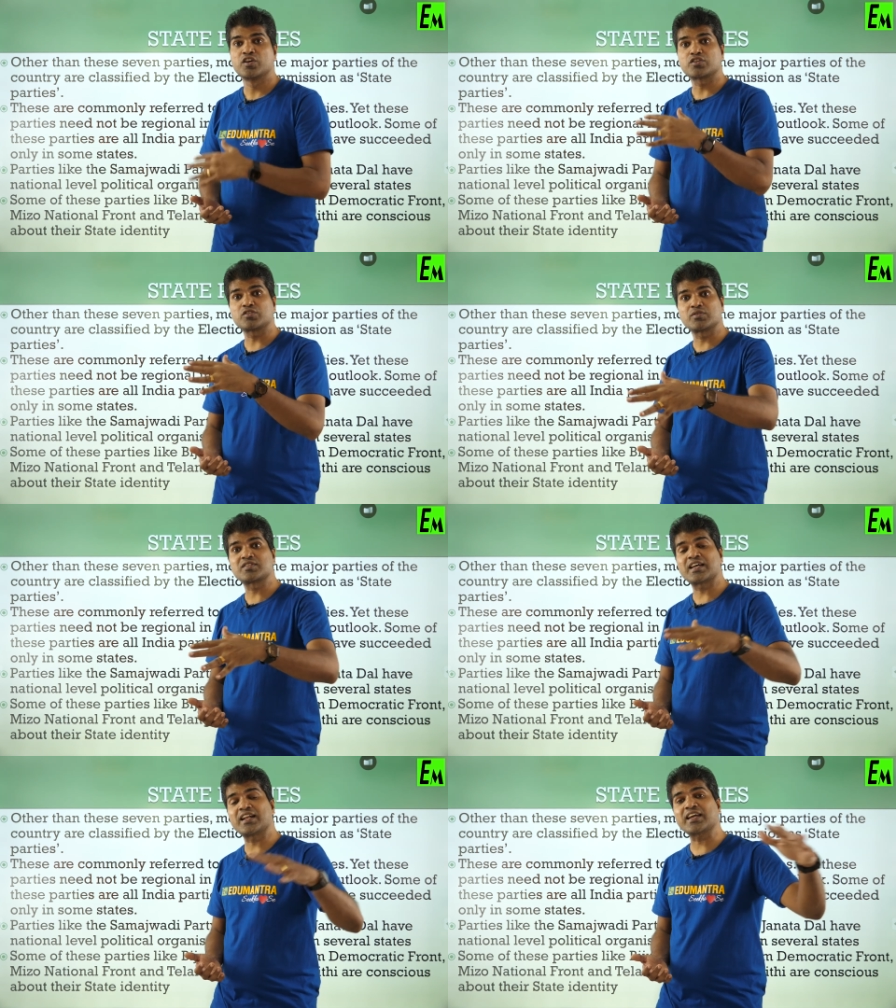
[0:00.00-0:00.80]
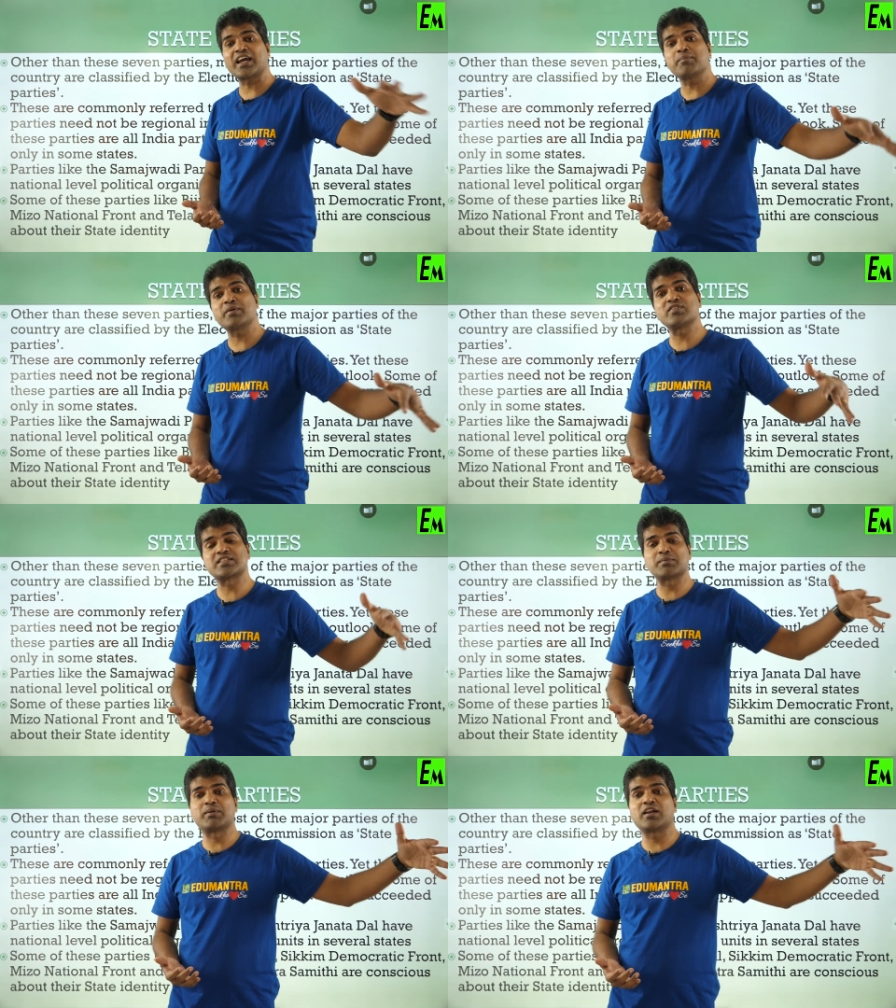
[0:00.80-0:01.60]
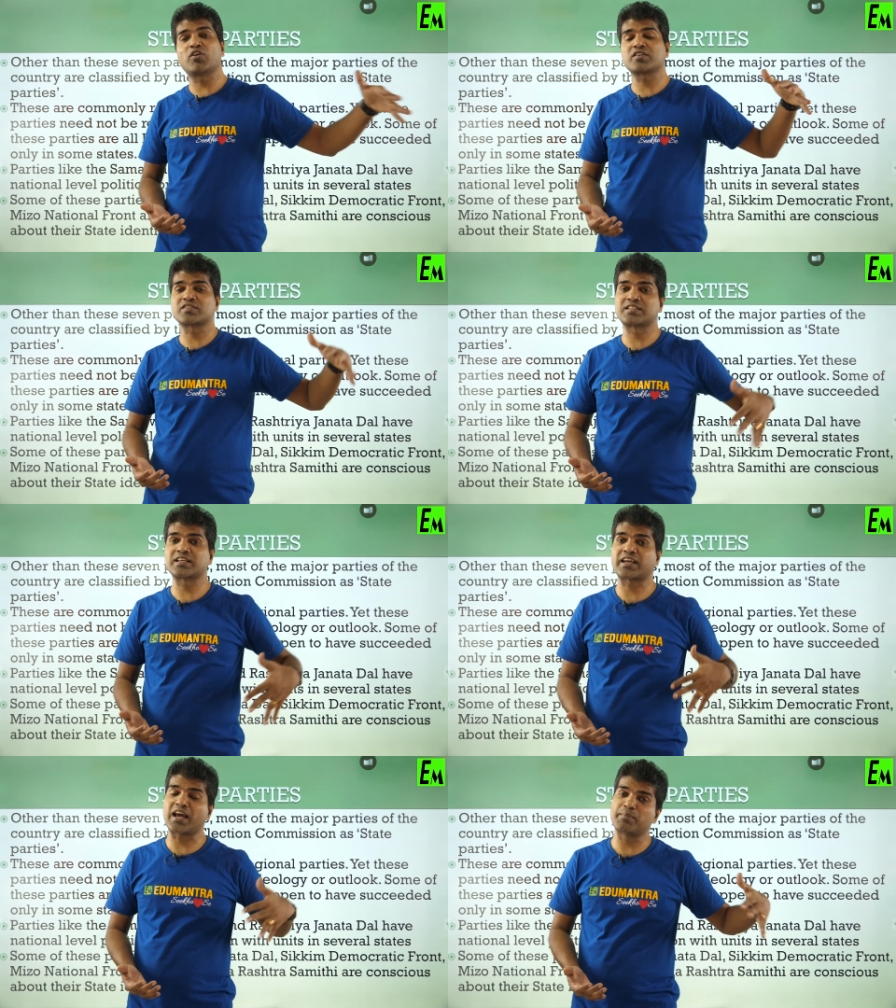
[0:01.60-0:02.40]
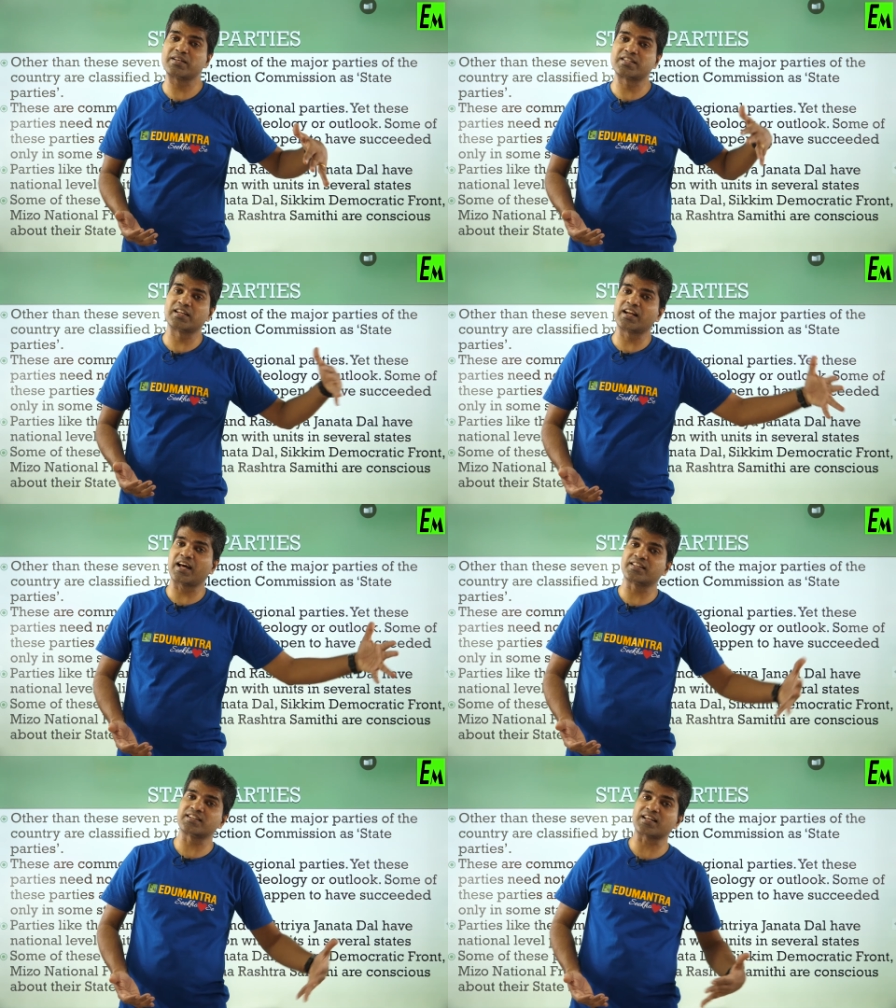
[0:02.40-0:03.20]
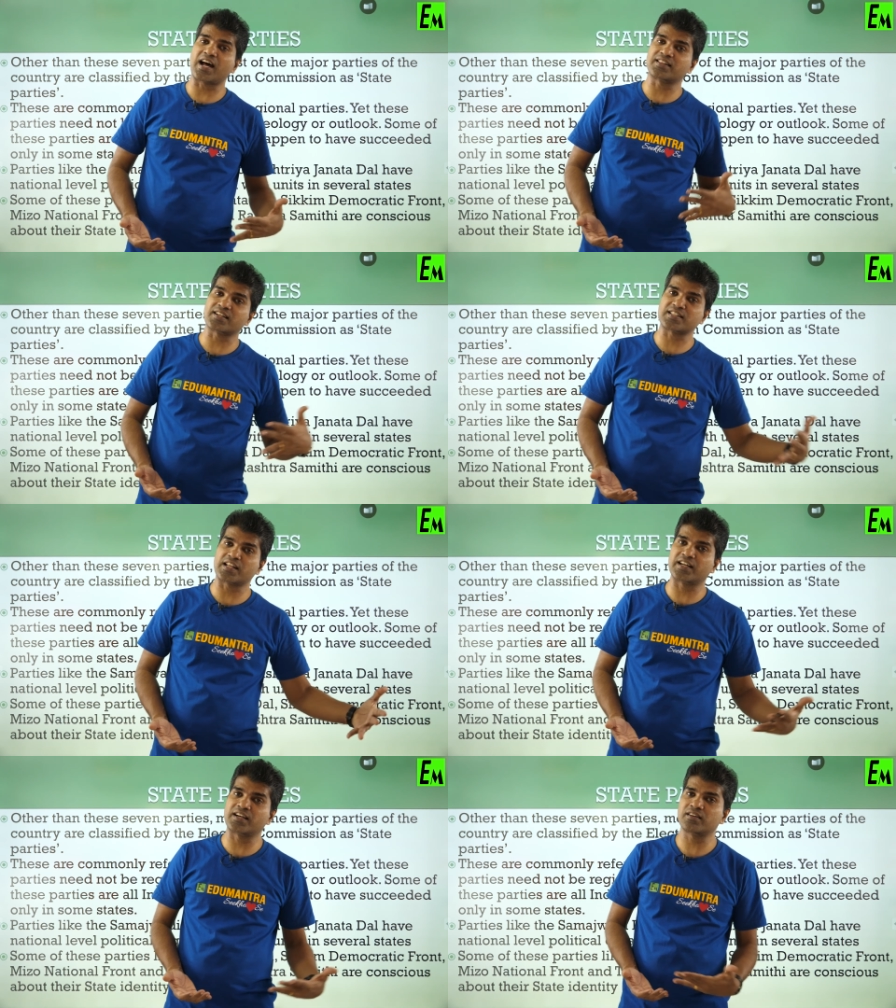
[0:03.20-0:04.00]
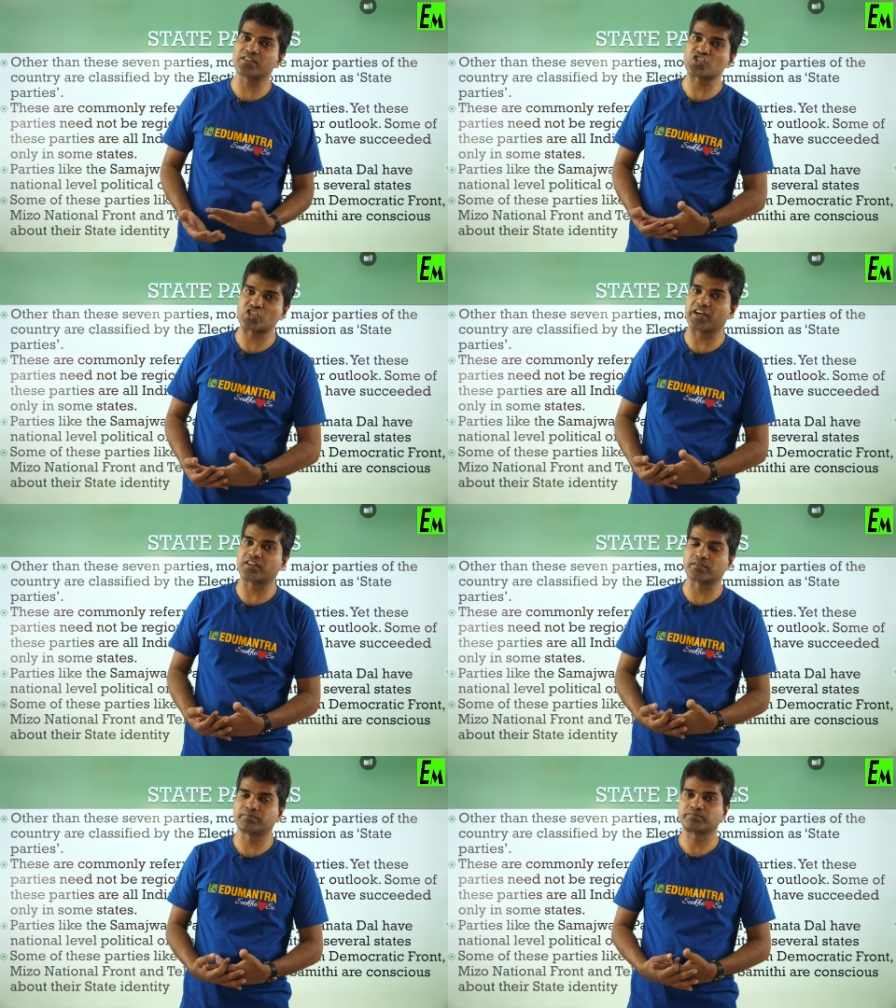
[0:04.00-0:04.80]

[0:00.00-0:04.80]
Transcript: So Shiv Sena can be visible or can be seen in other, other southern state.